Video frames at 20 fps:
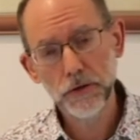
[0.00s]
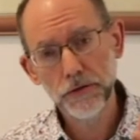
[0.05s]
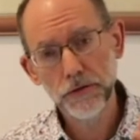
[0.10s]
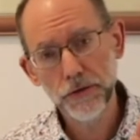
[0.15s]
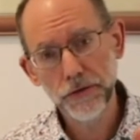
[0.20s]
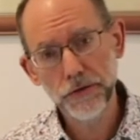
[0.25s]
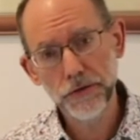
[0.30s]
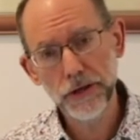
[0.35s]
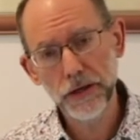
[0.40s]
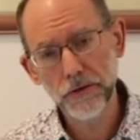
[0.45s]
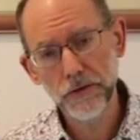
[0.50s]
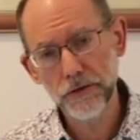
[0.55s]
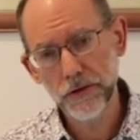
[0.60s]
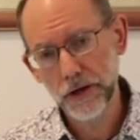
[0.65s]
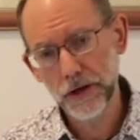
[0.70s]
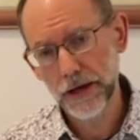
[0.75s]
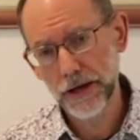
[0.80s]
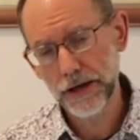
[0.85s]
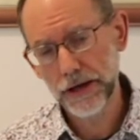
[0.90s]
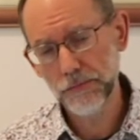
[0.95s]
the things
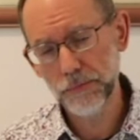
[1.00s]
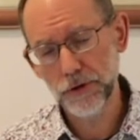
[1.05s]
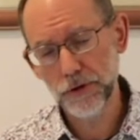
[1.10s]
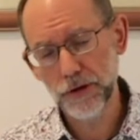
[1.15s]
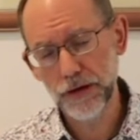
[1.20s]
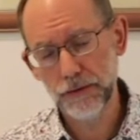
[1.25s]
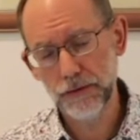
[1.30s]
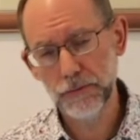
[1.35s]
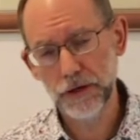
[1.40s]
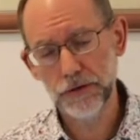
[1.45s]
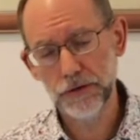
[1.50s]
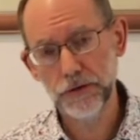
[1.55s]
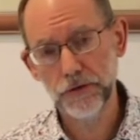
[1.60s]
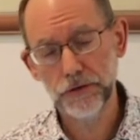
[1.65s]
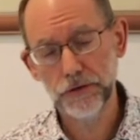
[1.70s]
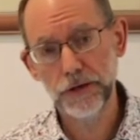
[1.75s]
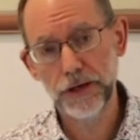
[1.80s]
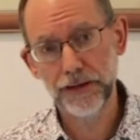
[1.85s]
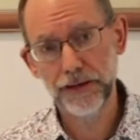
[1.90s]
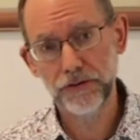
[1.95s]
that Abraham
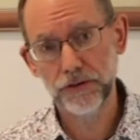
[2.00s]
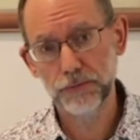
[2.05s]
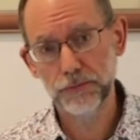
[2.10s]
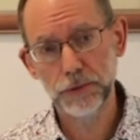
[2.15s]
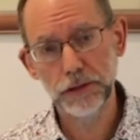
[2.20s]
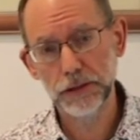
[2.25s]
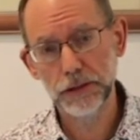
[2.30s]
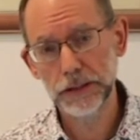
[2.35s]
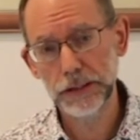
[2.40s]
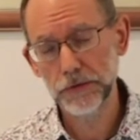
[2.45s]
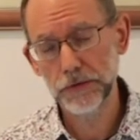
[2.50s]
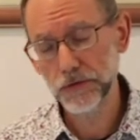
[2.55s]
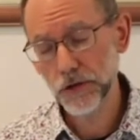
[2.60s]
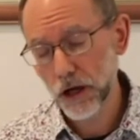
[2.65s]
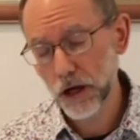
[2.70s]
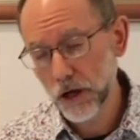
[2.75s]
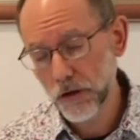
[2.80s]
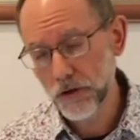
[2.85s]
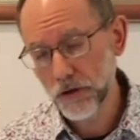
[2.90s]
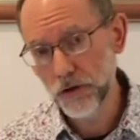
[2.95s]
understands and believes
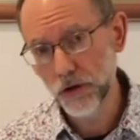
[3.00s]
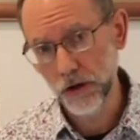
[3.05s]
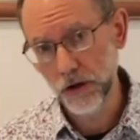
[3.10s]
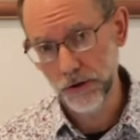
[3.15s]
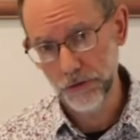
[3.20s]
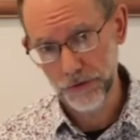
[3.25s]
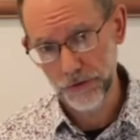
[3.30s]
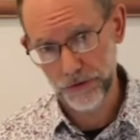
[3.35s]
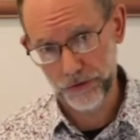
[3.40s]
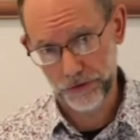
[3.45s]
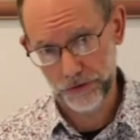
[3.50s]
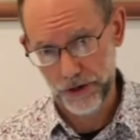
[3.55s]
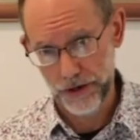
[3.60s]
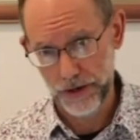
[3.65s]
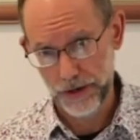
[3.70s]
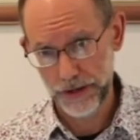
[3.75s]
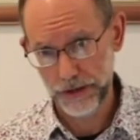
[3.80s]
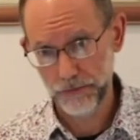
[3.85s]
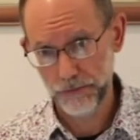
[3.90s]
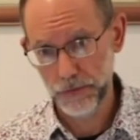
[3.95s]
are not the
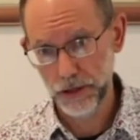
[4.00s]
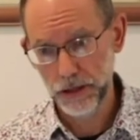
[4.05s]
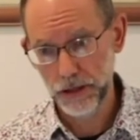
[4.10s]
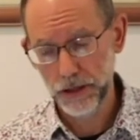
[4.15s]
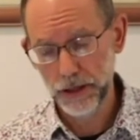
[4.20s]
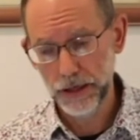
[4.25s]
same